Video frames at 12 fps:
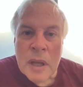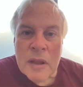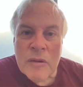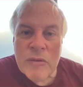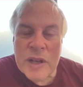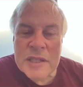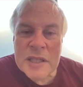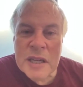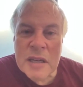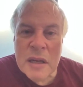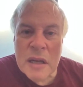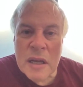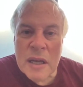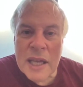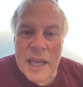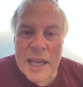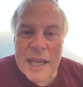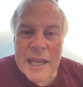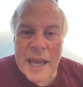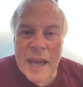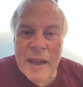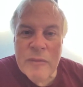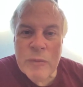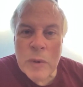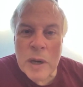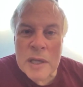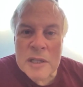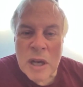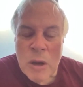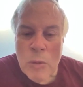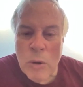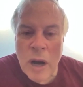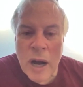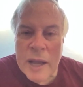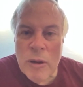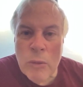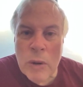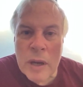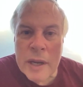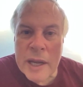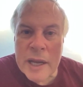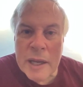The reason he gave was, well, I don't want any